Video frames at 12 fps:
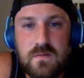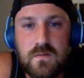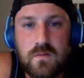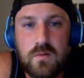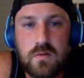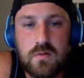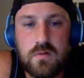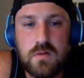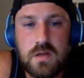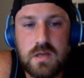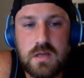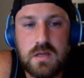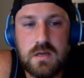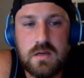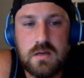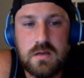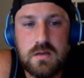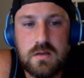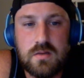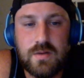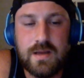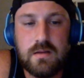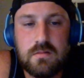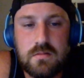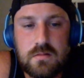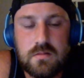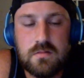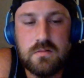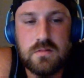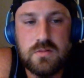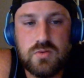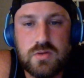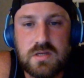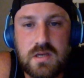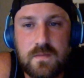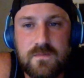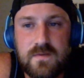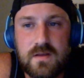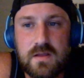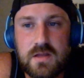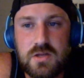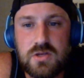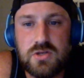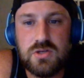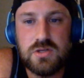4 green, wow, Treetop Village.